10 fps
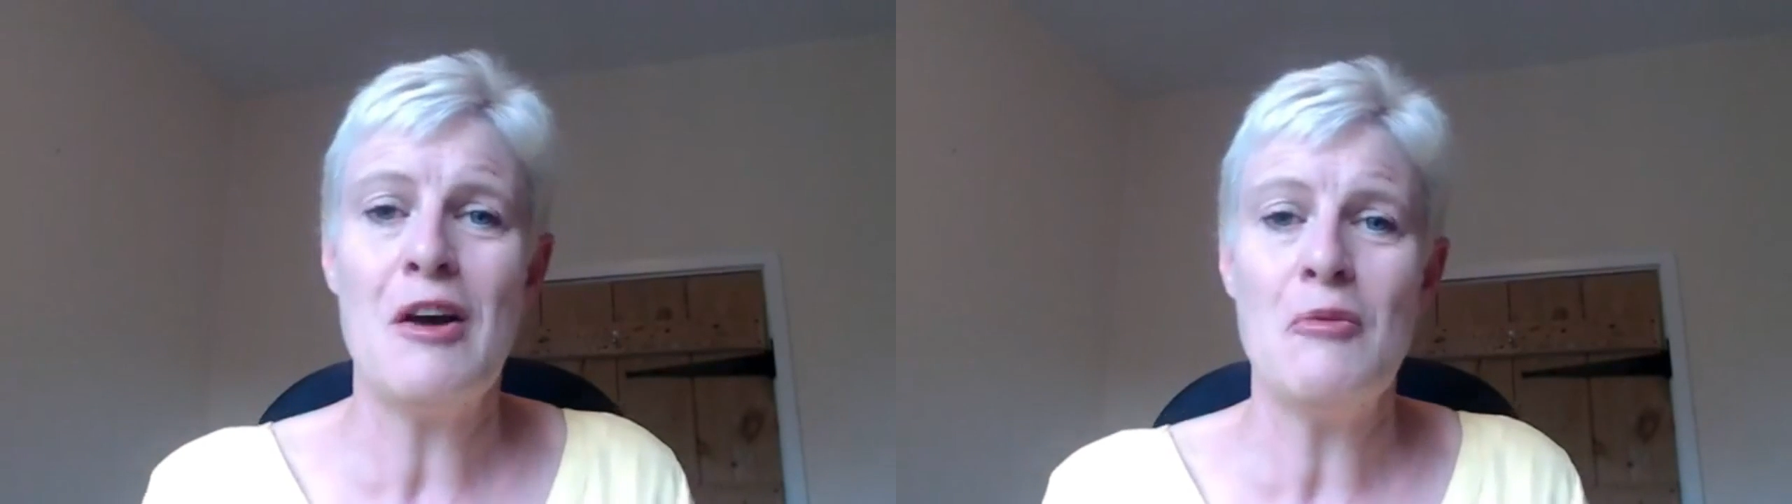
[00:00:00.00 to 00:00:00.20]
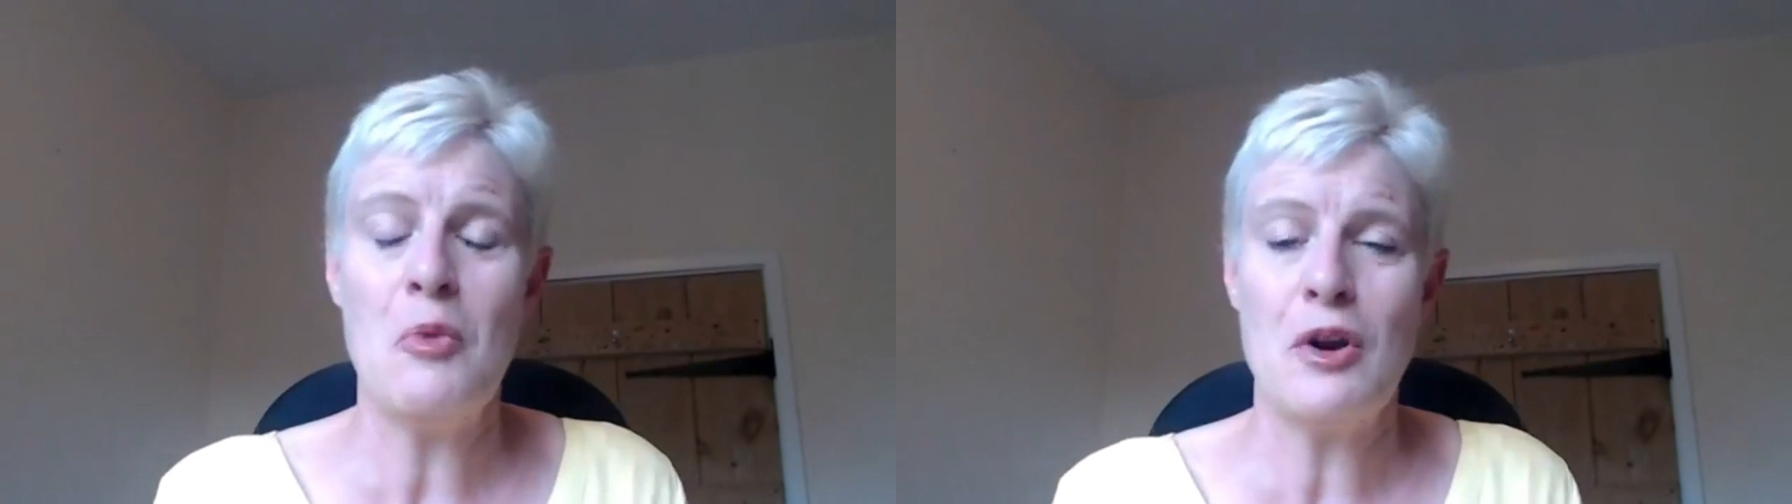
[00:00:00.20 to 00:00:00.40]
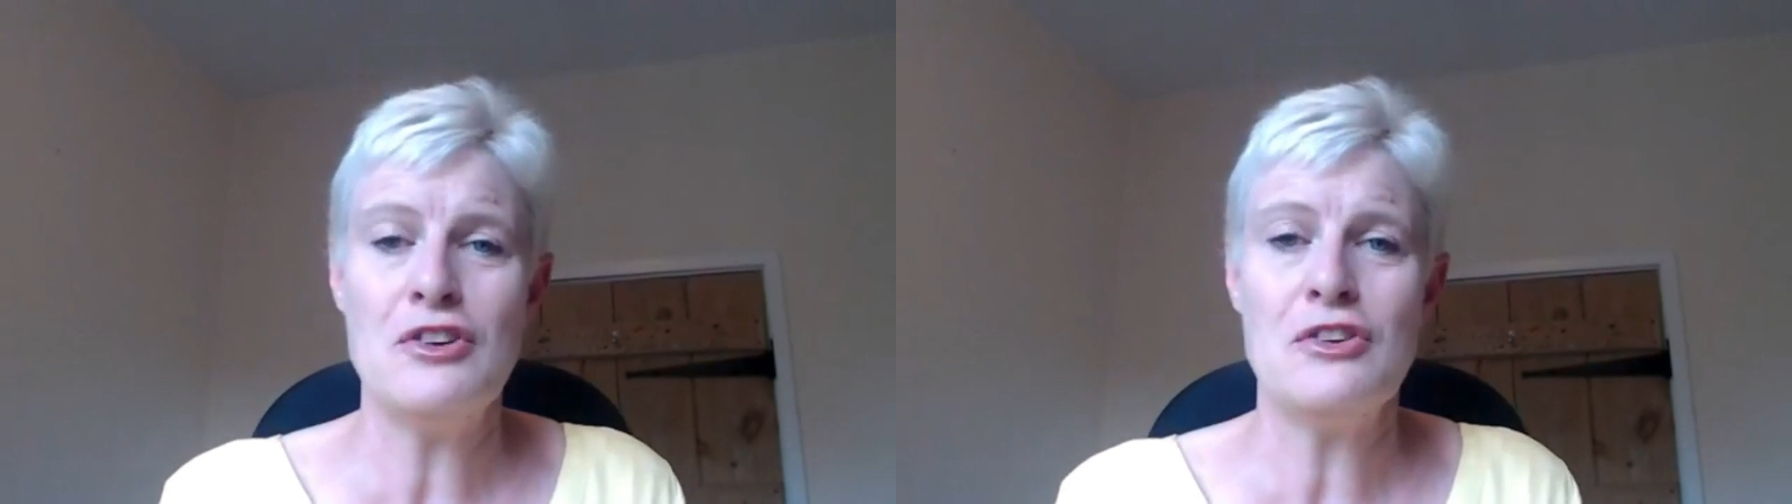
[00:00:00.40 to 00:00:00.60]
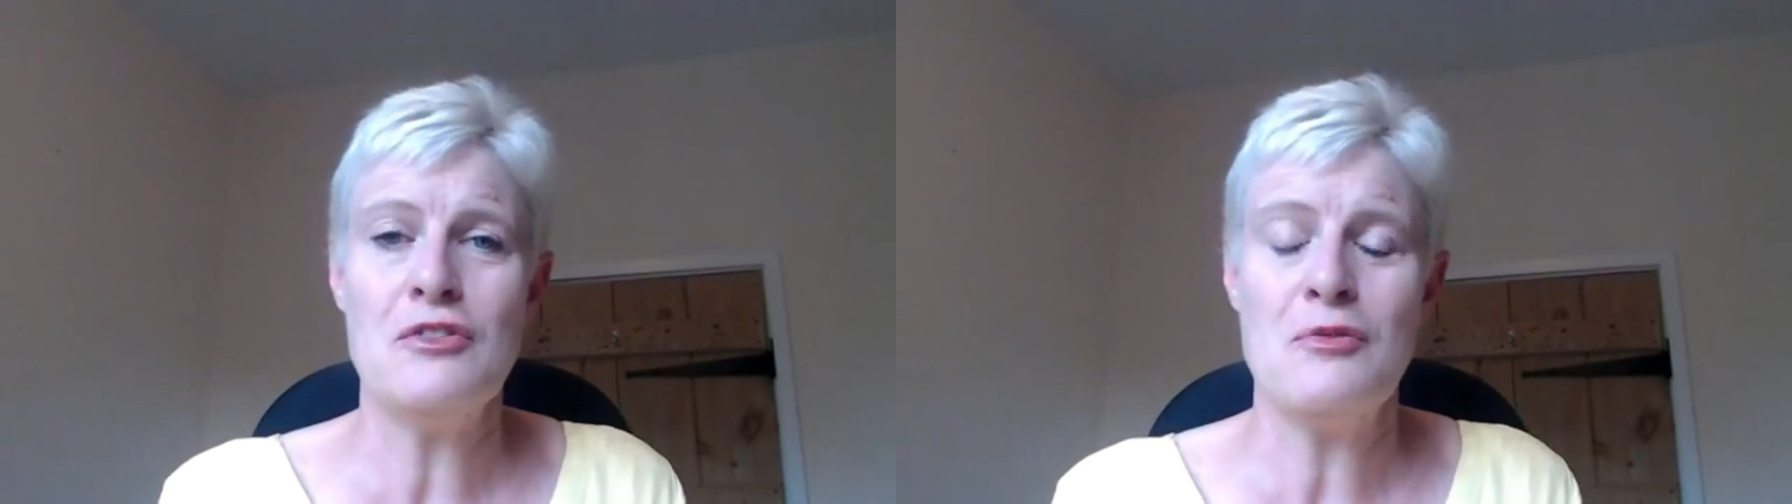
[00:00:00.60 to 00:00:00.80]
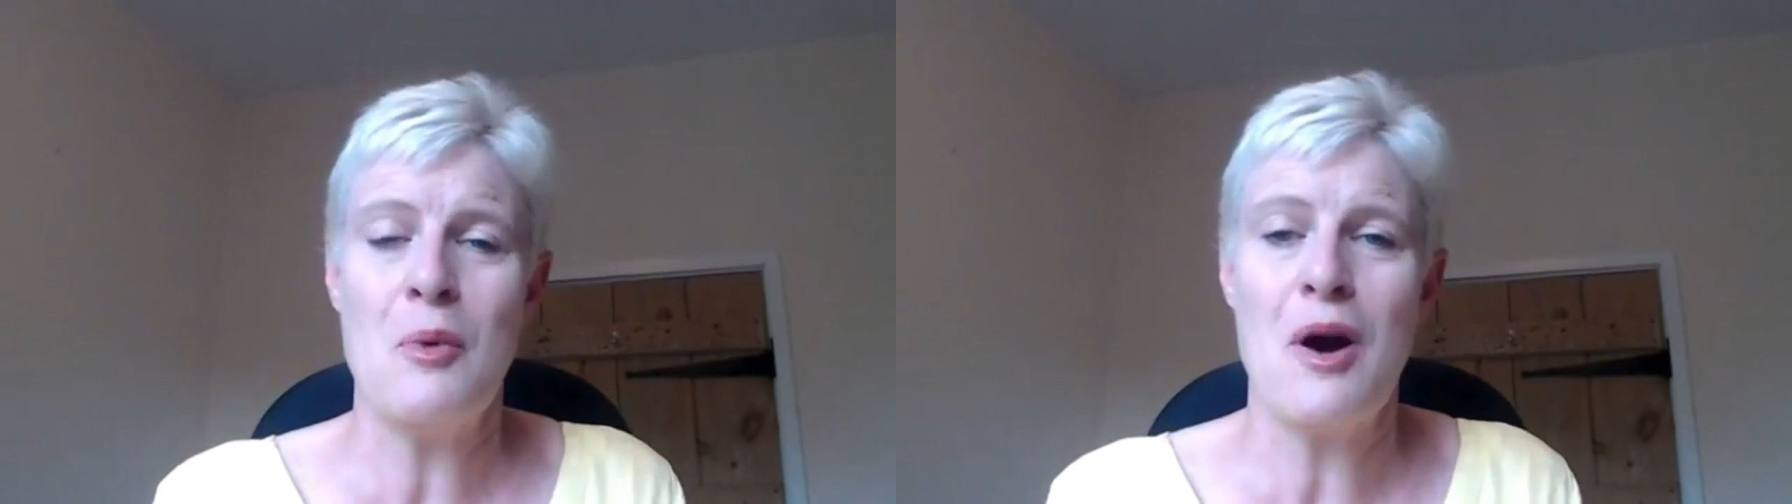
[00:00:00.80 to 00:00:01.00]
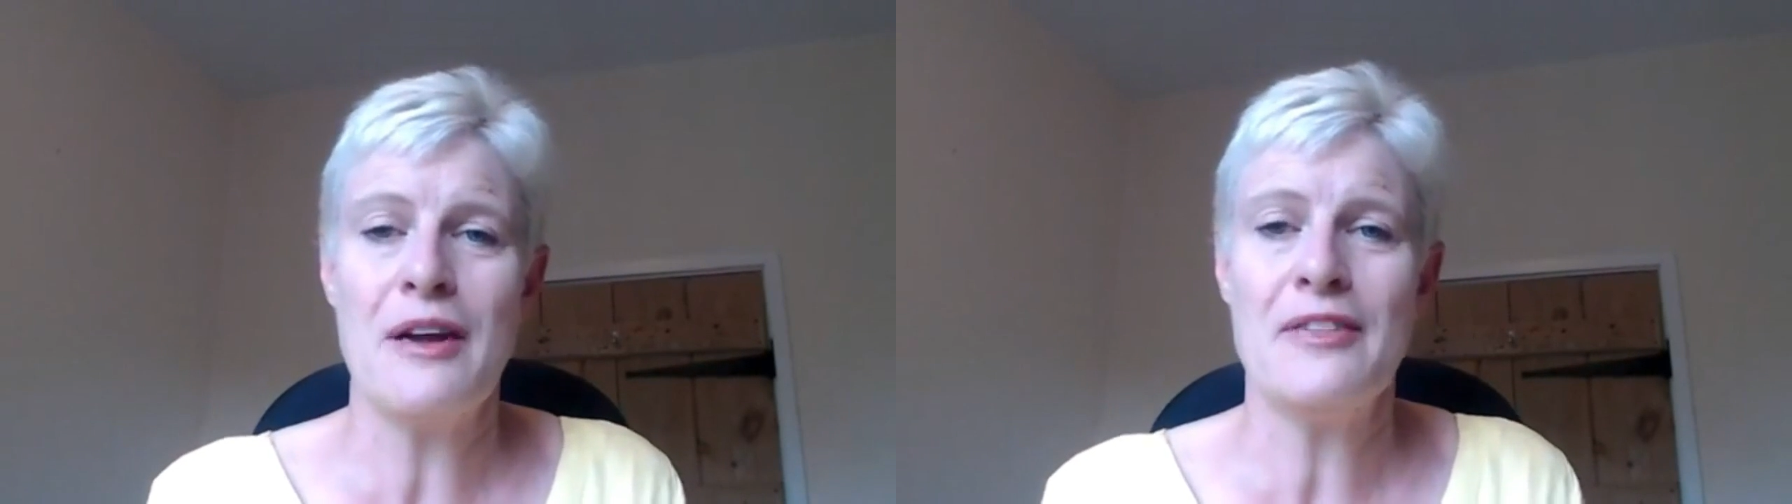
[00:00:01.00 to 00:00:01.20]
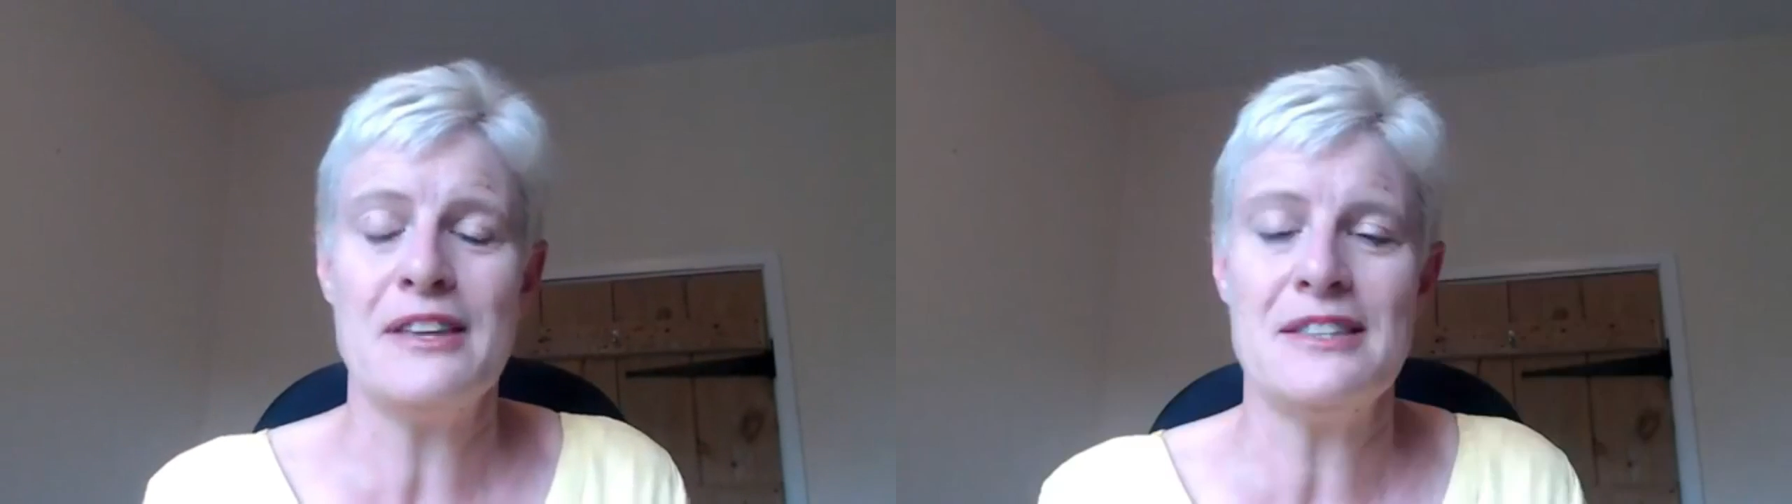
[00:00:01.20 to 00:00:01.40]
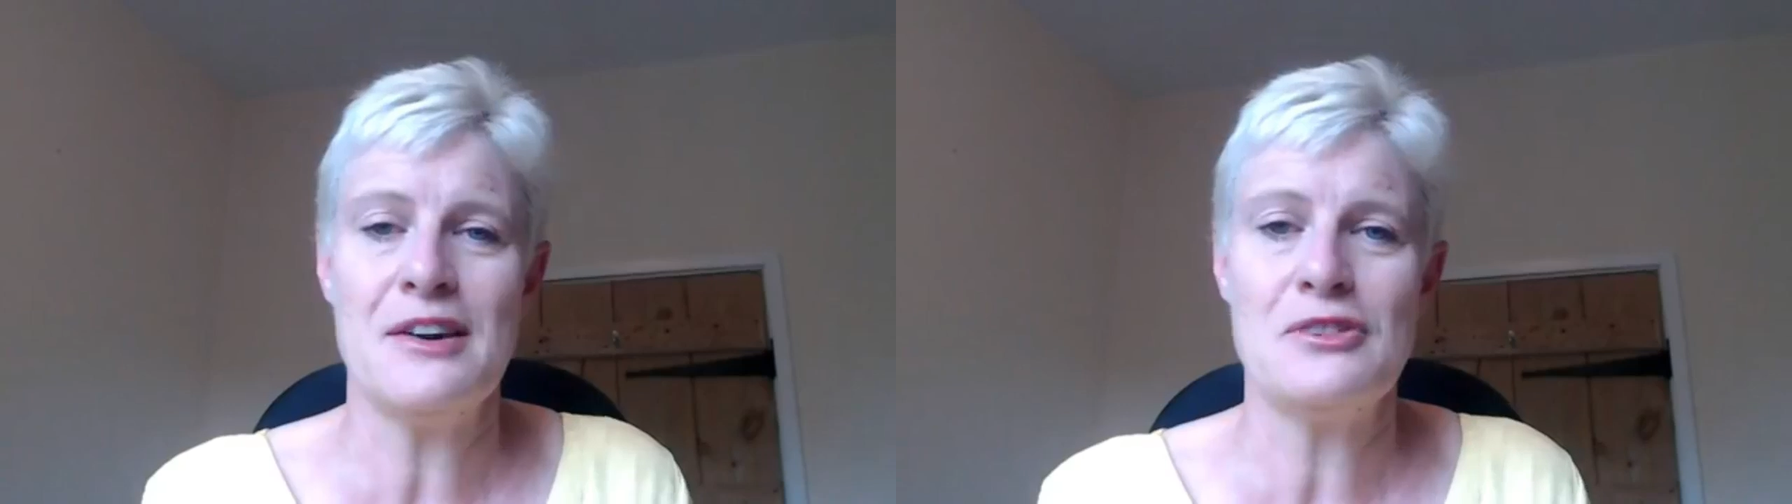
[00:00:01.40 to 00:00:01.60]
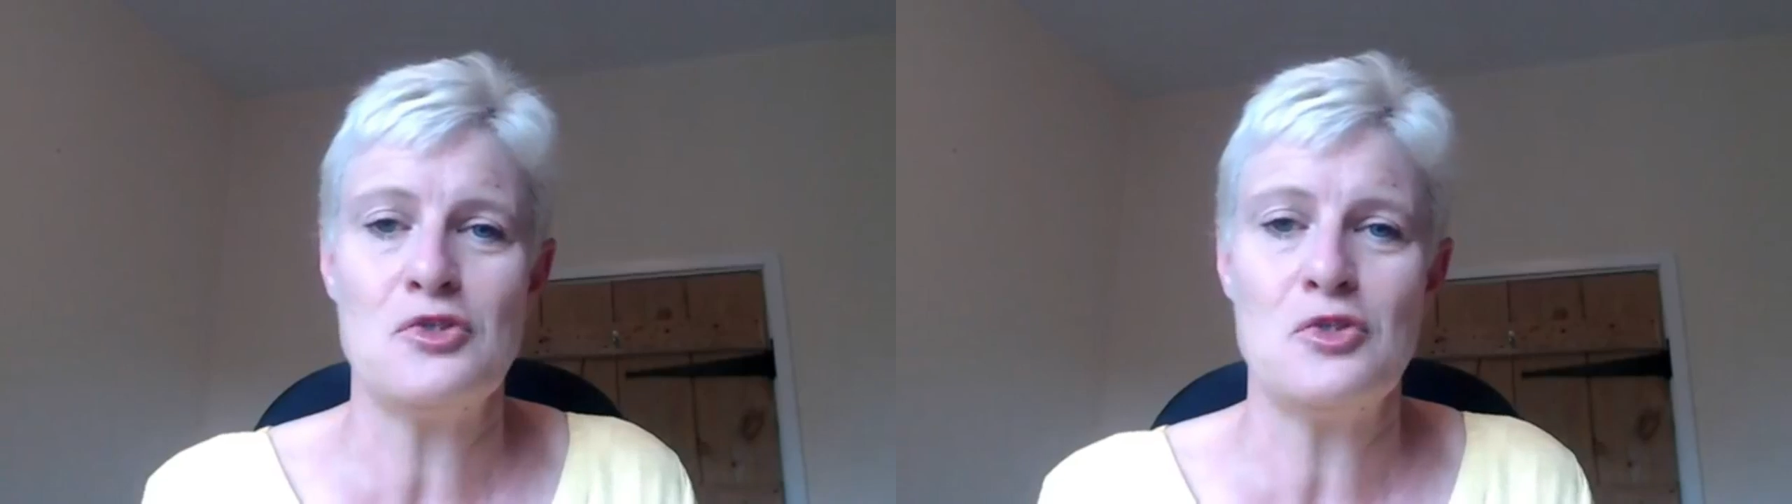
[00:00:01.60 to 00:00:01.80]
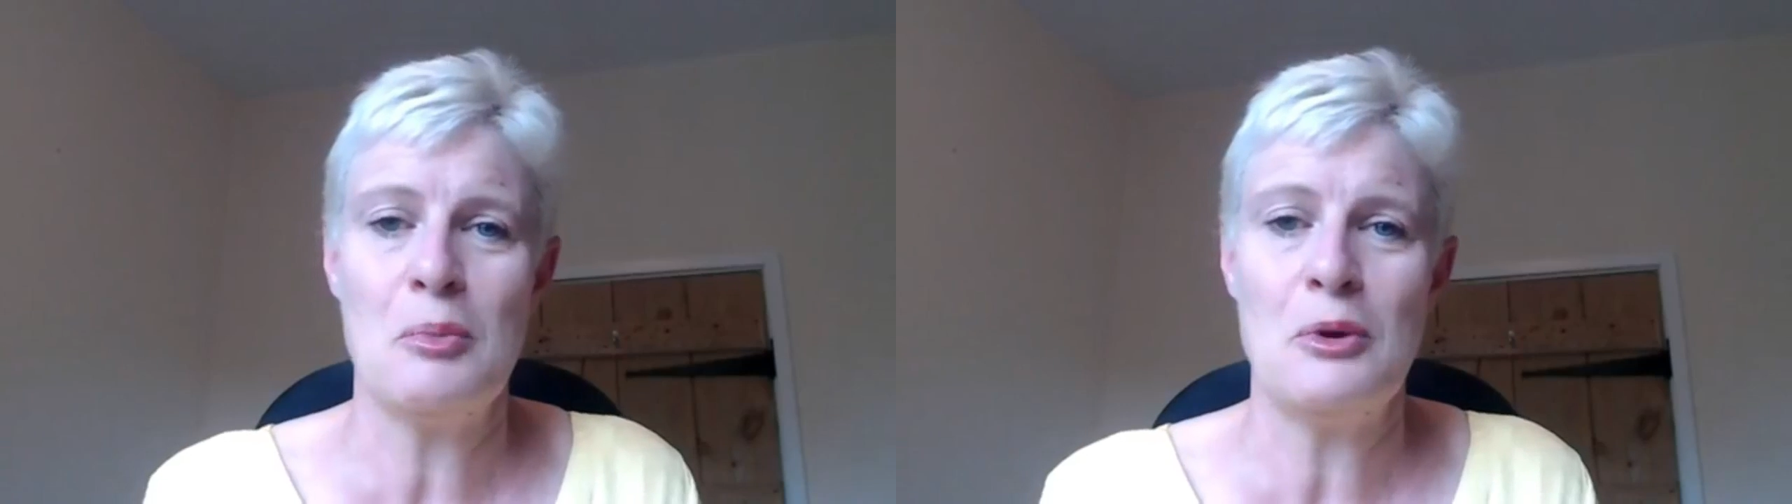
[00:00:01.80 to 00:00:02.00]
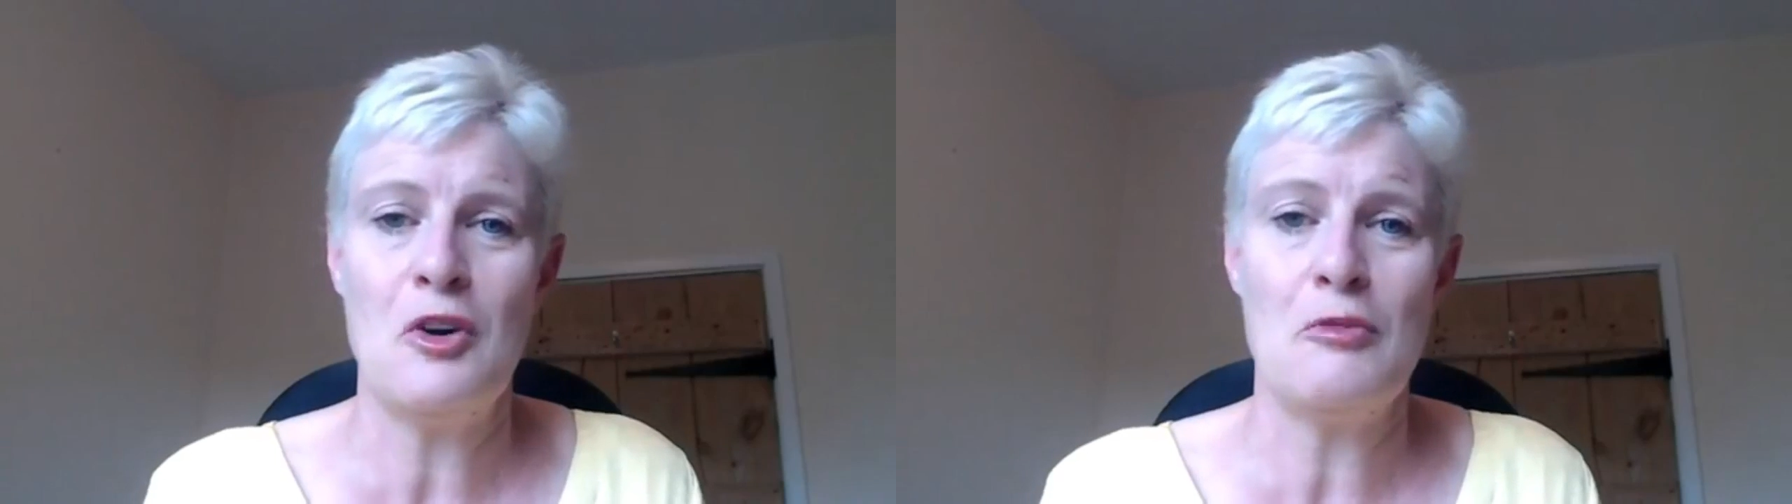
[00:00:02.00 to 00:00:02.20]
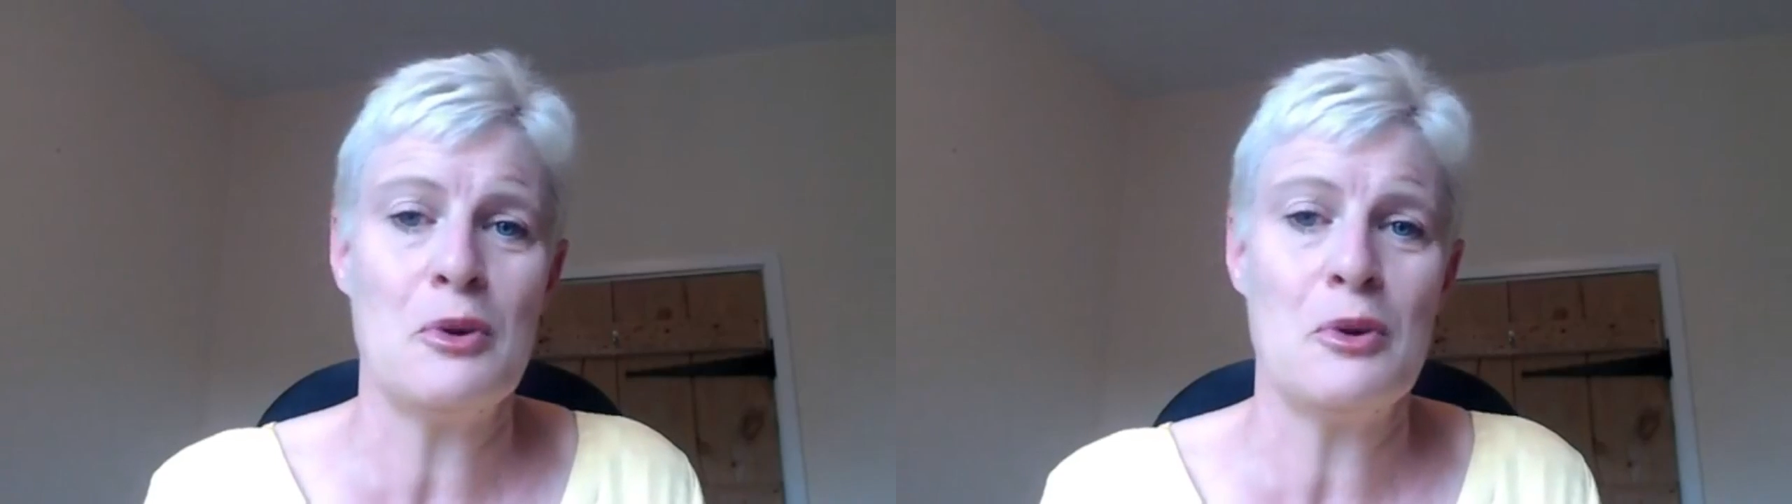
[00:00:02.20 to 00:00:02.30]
and wonder why their sales are dropping off,